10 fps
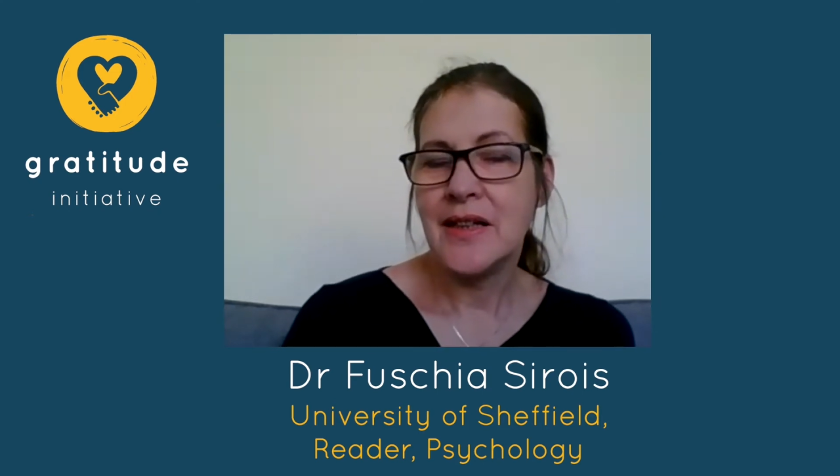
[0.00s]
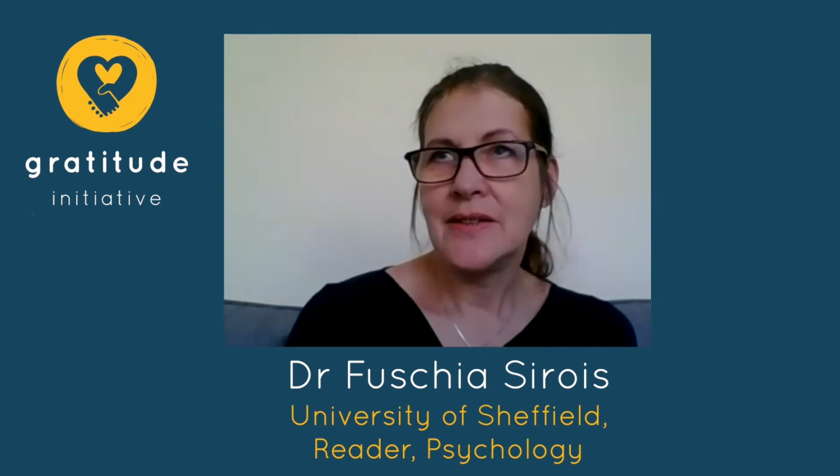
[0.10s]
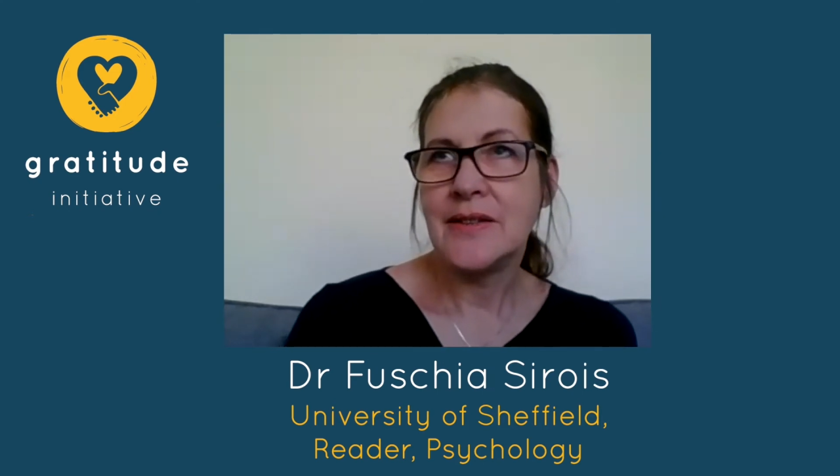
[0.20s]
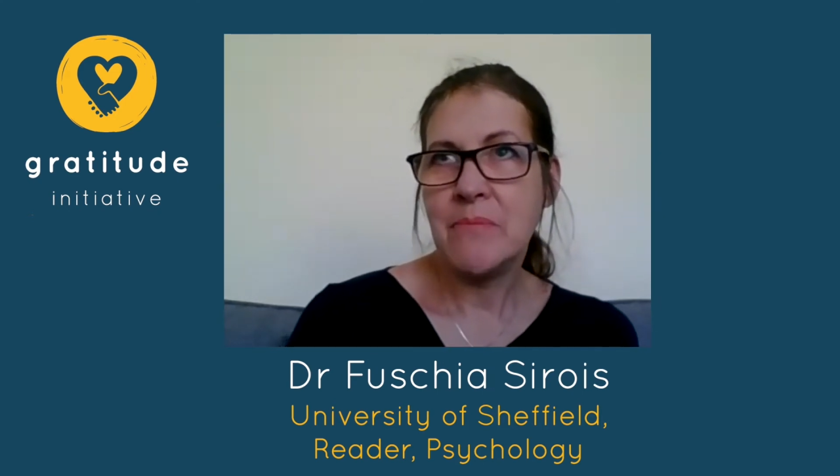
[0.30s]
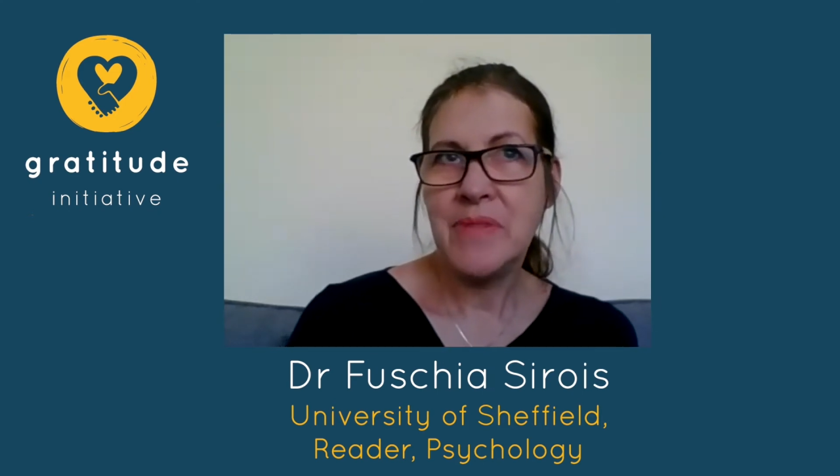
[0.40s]

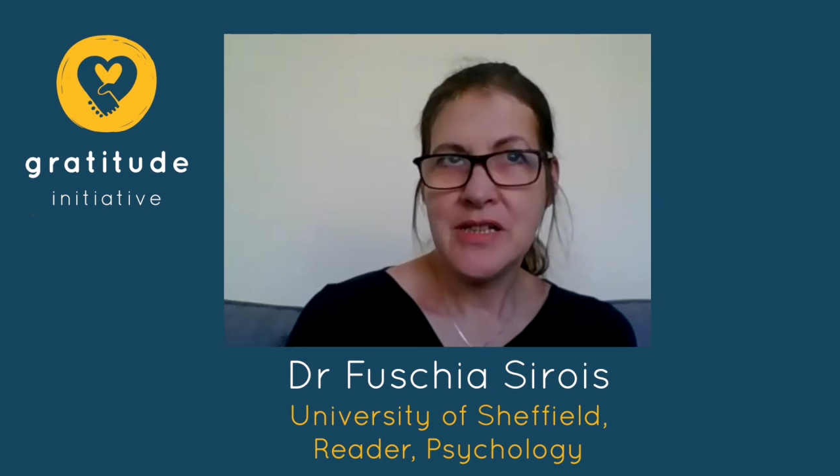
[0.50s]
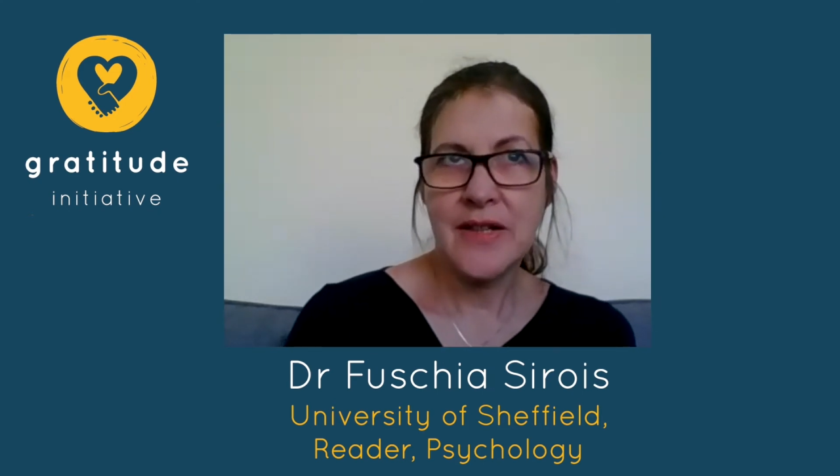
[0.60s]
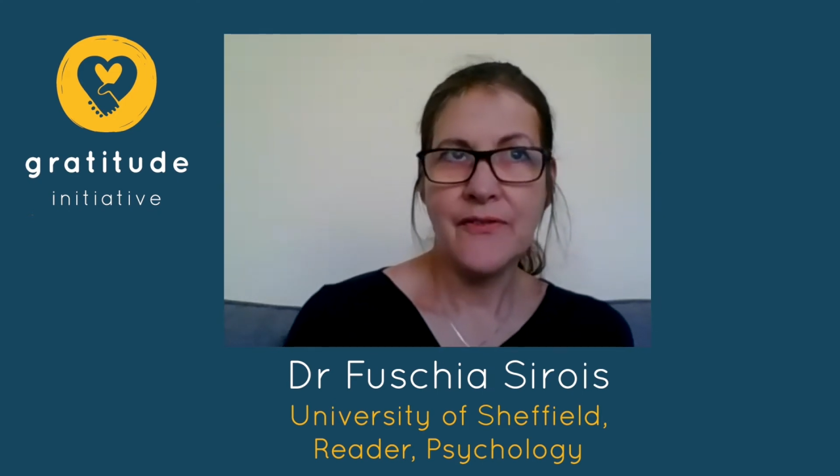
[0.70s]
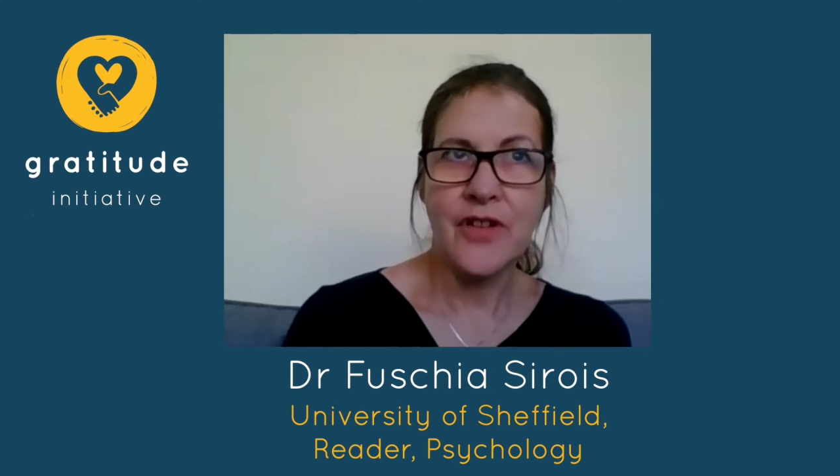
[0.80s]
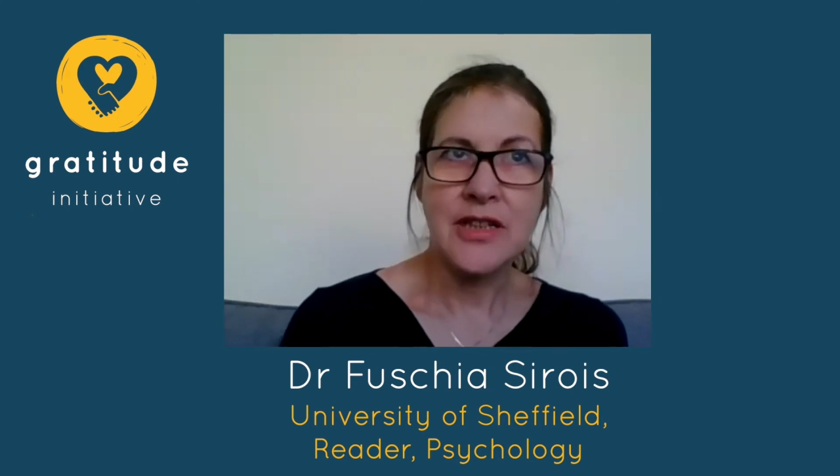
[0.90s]
can be
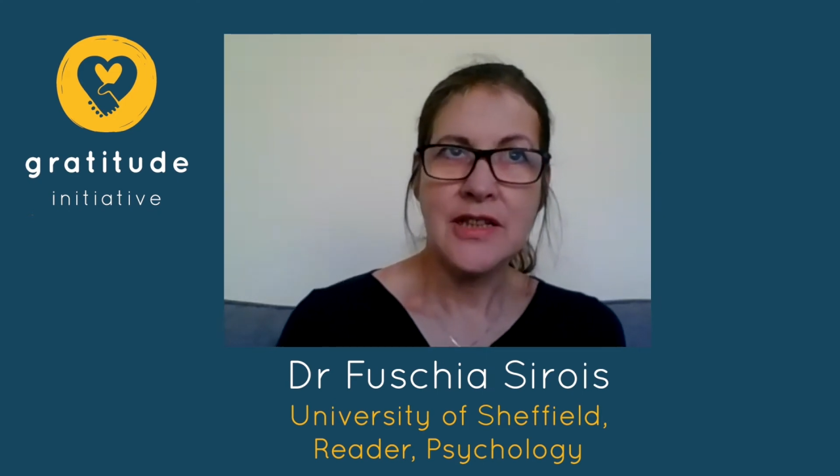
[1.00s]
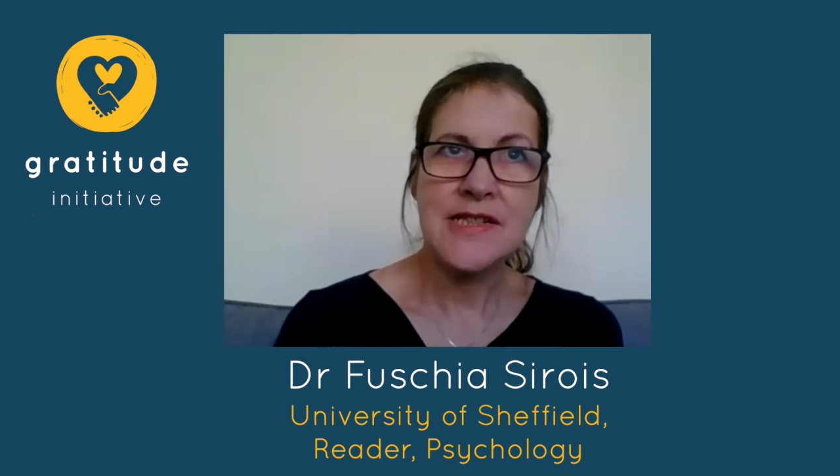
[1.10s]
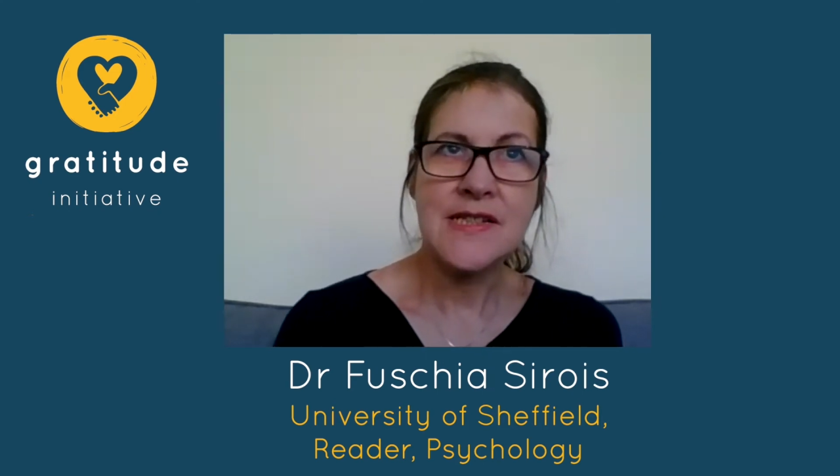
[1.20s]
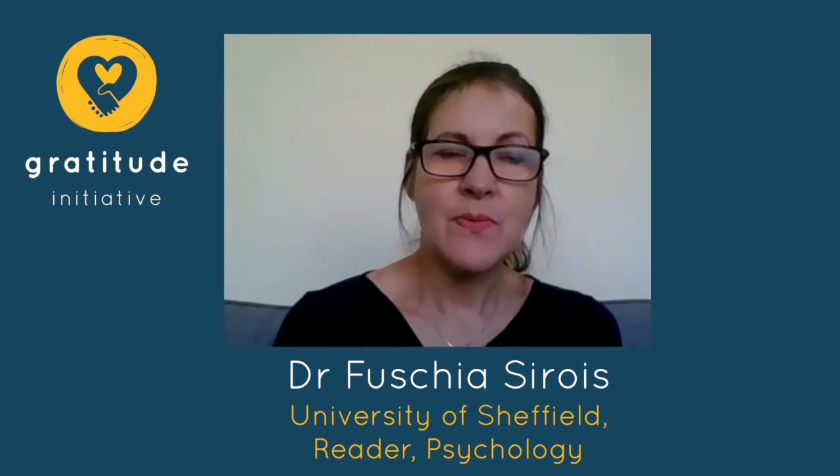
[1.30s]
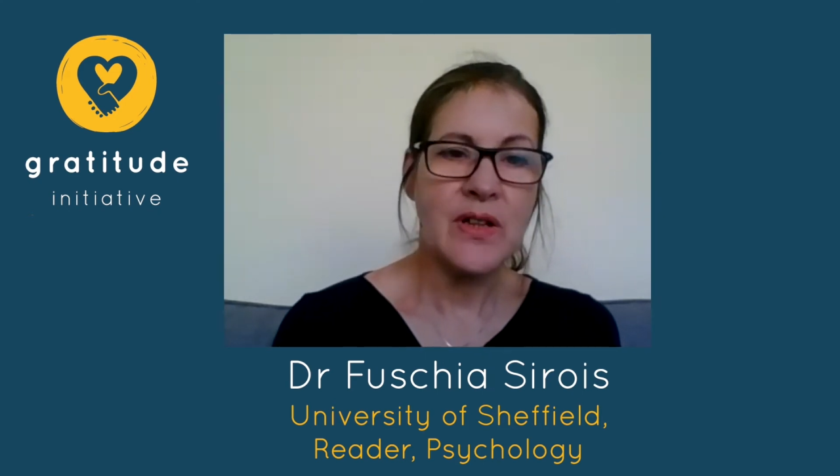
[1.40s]
different. And
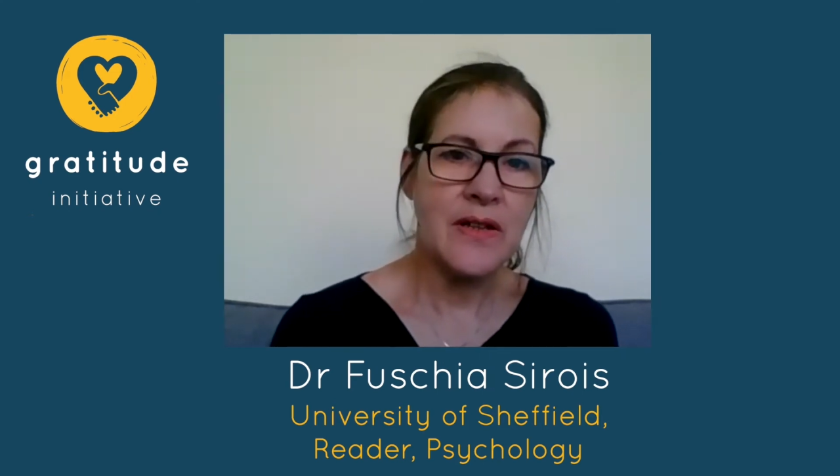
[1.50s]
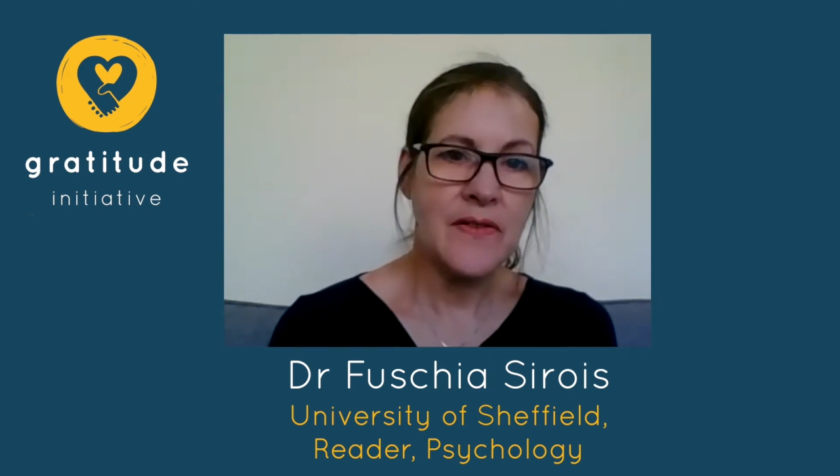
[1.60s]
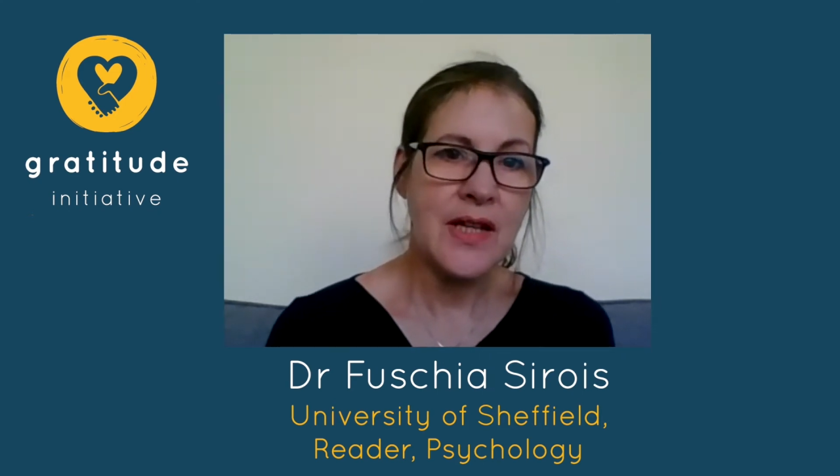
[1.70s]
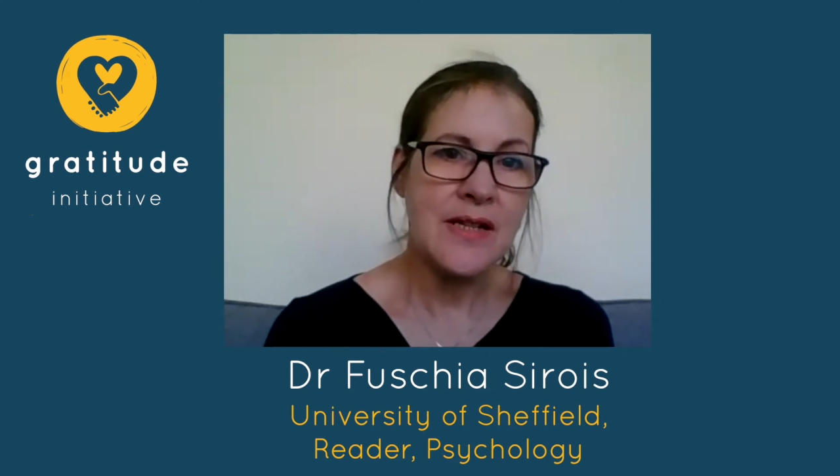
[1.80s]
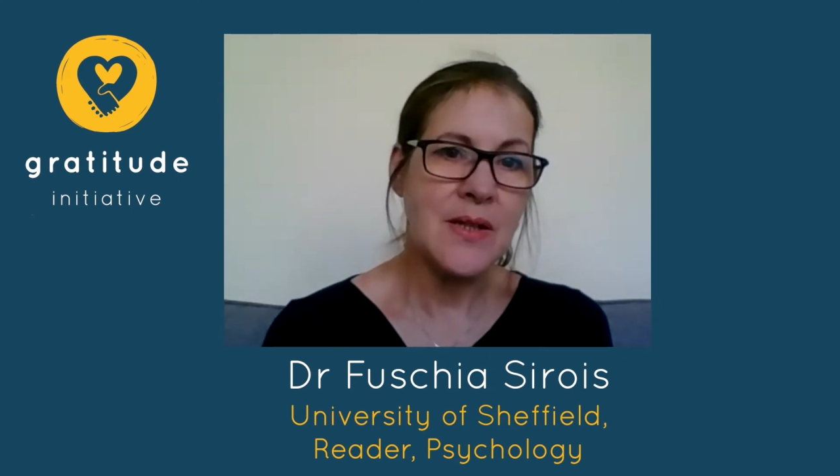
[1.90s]
this is one of the
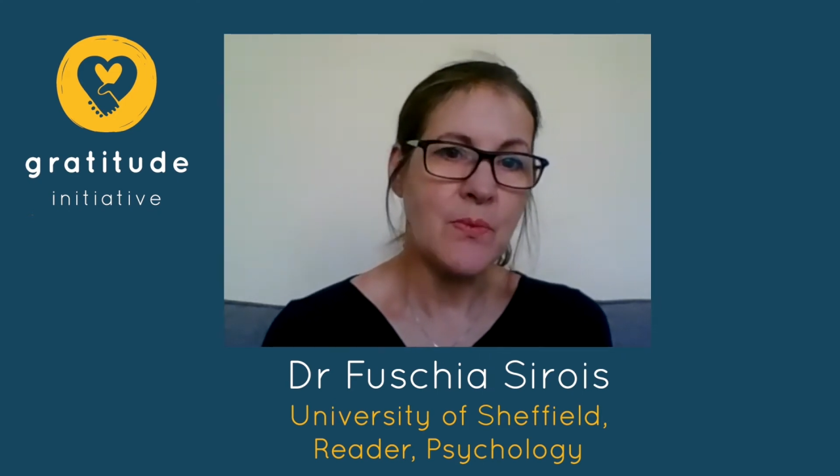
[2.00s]
things